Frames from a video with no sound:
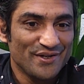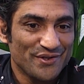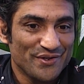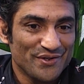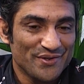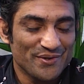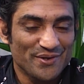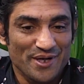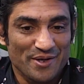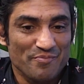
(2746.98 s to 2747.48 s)

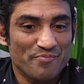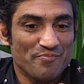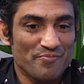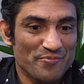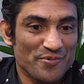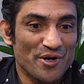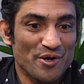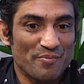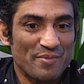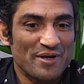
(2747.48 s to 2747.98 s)
like,
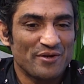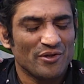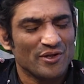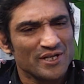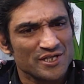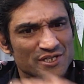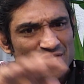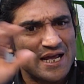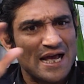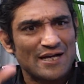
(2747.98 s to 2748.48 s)
Mendel, is
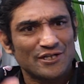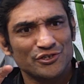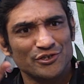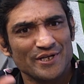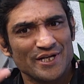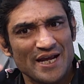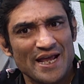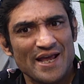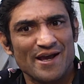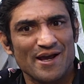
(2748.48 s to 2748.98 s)
it actually an
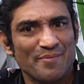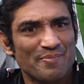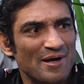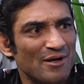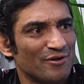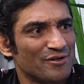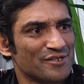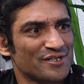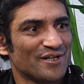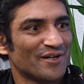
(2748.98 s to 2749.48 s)
AI-powered
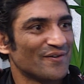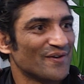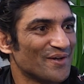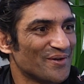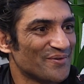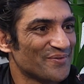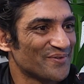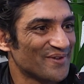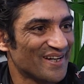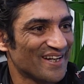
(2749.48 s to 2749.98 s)
CRO,
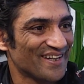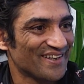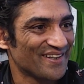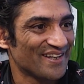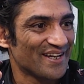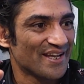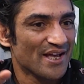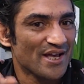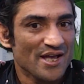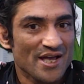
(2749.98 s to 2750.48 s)
right?
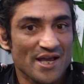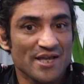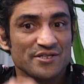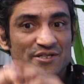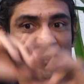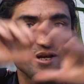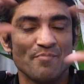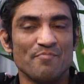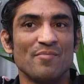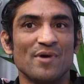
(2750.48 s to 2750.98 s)
Is it a
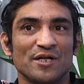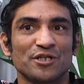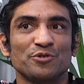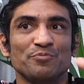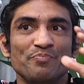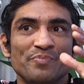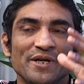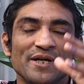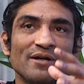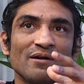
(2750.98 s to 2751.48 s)
much
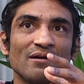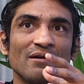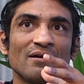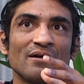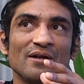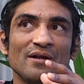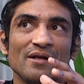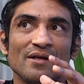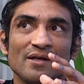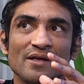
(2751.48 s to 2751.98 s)
bigger
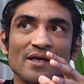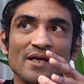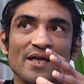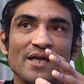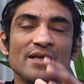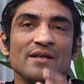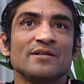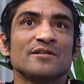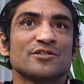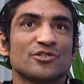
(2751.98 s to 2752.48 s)

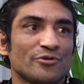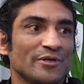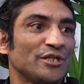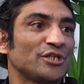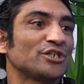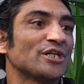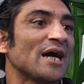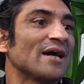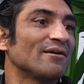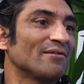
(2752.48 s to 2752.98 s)

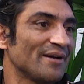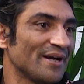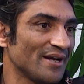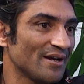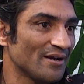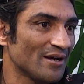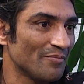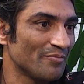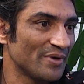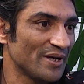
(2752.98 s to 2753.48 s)
industry-shattering
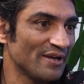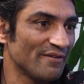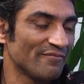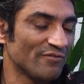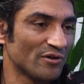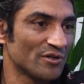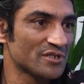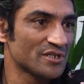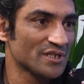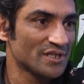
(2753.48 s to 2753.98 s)
company
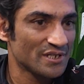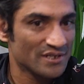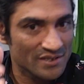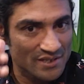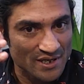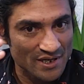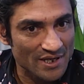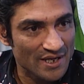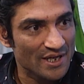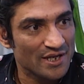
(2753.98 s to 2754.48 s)
versus
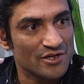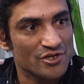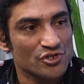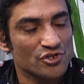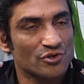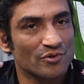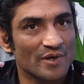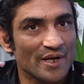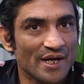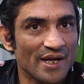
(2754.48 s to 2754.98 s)
an
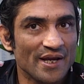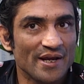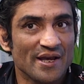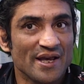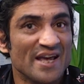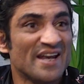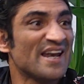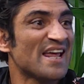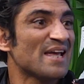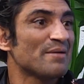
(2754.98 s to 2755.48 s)

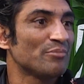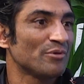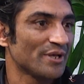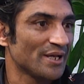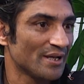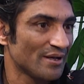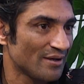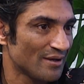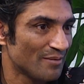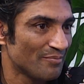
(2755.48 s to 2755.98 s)
industry-enabling
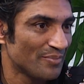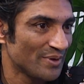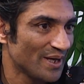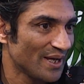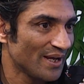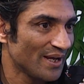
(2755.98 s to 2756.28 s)
company?